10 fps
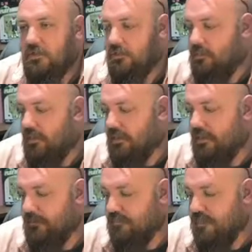
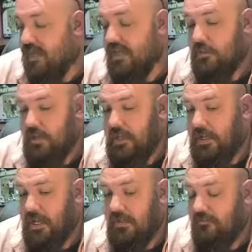But anyway,
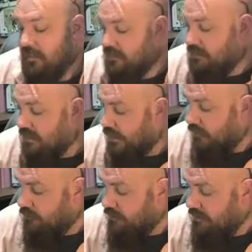elevated style
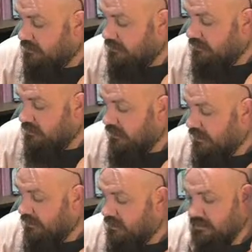just basically
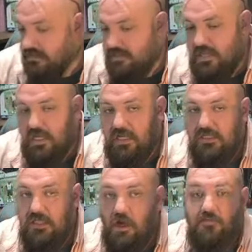says
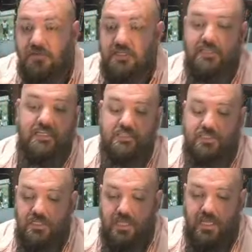lofty
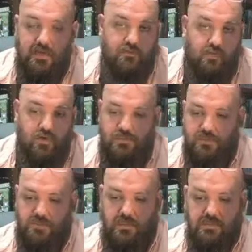diction and word
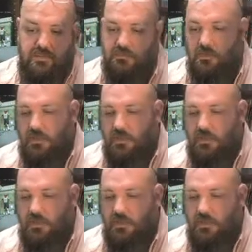choice. So we're going